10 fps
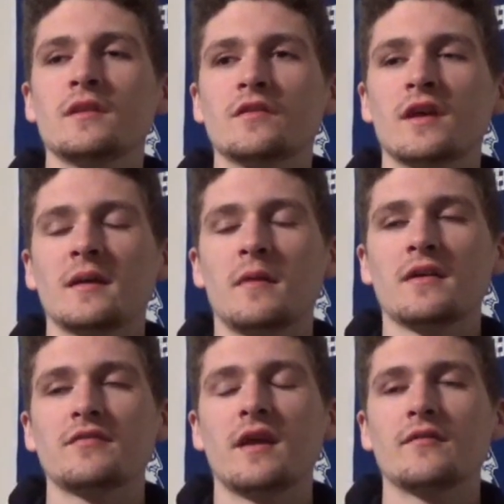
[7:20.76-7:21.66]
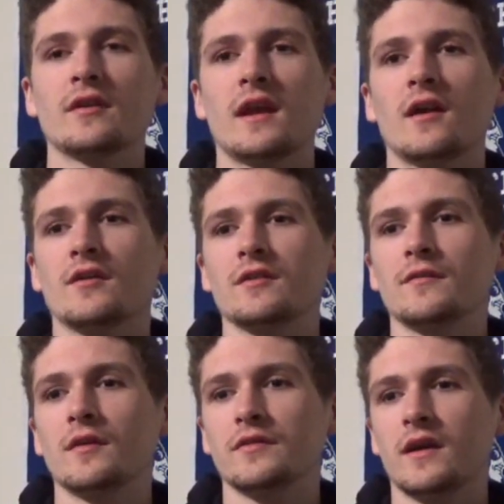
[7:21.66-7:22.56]
is like my favorite character
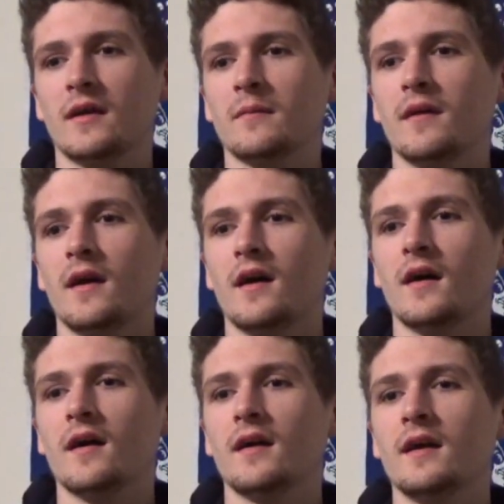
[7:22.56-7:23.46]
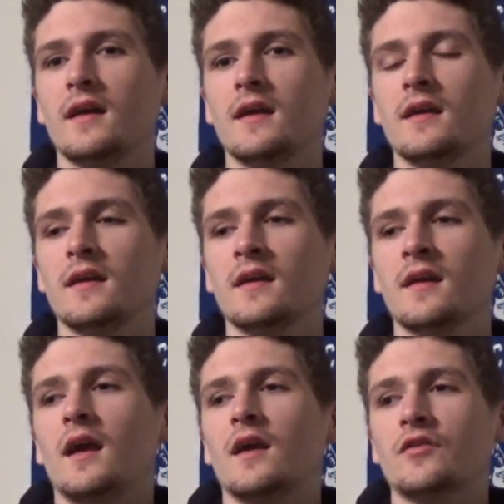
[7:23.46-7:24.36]
of all time. He
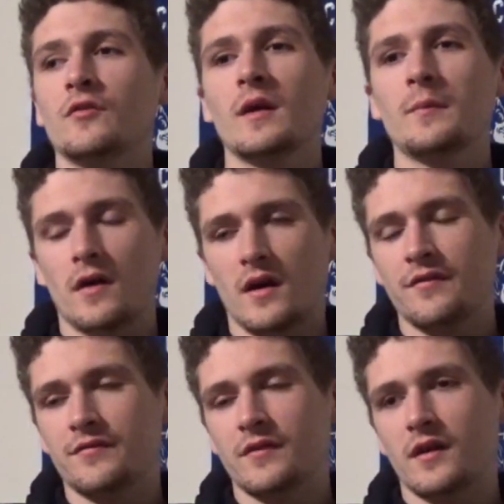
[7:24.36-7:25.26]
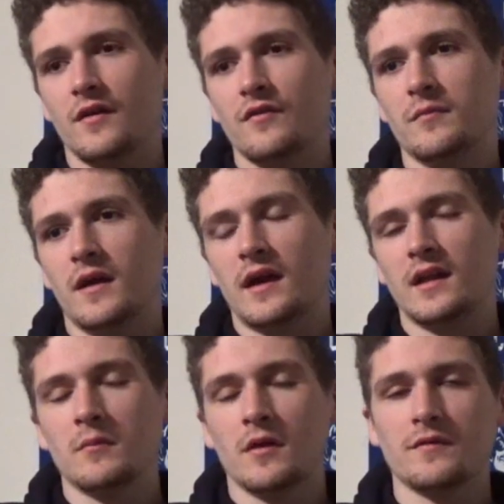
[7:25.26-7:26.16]
is a ripoff of
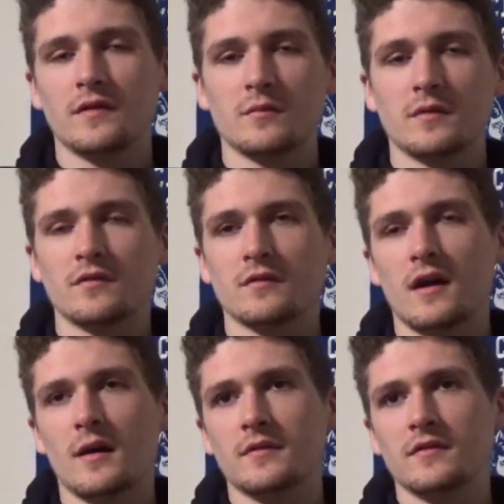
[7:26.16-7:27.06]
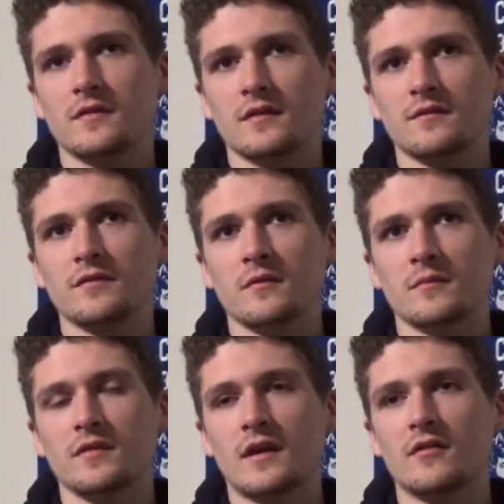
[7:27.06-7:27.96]
Eddie Murphy's Mr. Robinson
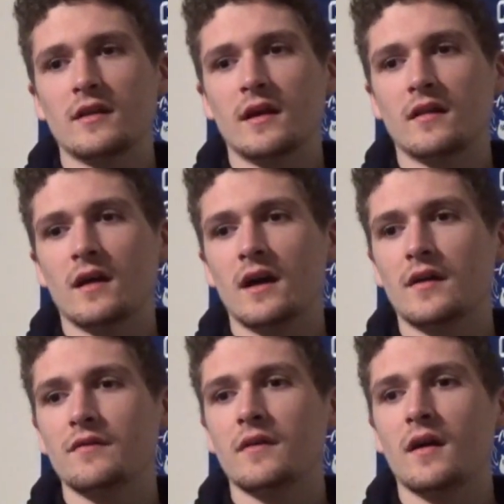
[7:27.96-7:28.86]
from Saturday Night Live.